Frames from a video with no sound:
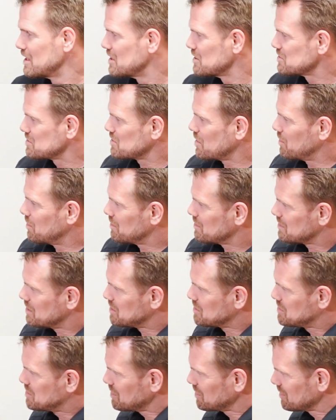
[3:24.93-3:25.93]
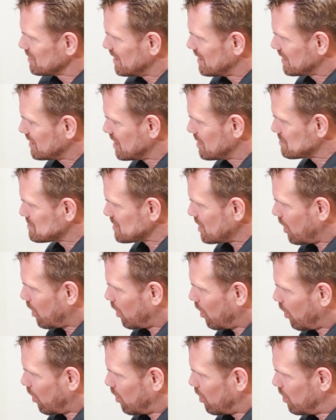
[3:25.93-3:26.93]
So the dura comes
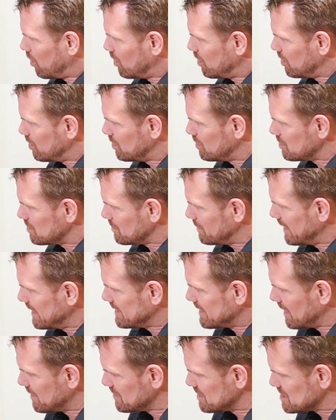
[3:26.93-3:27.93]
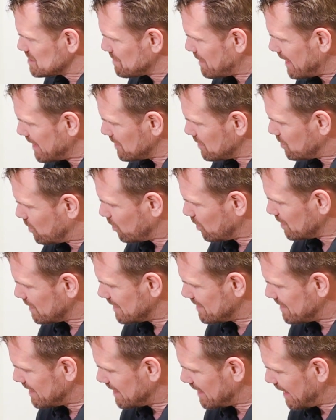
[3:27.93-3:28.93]
all the way down the spinal cord,
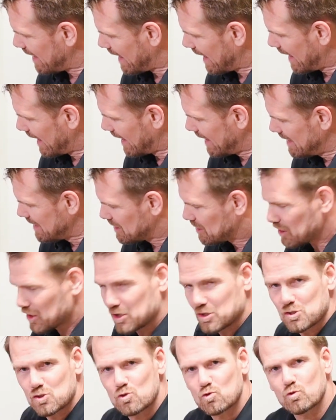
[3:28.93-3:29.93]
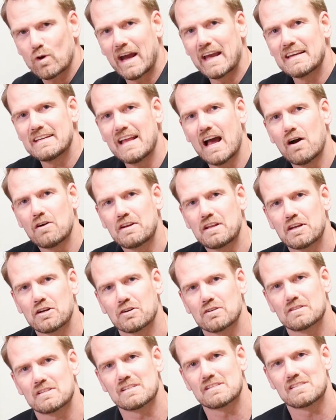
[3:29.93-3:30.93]
and then it anchors right down here
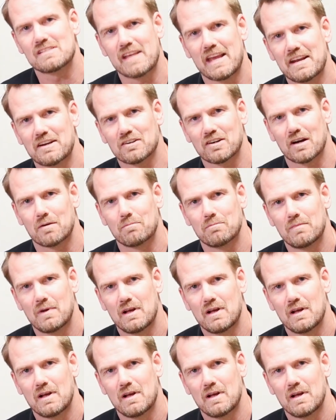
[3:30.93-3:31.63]
at the sacrum.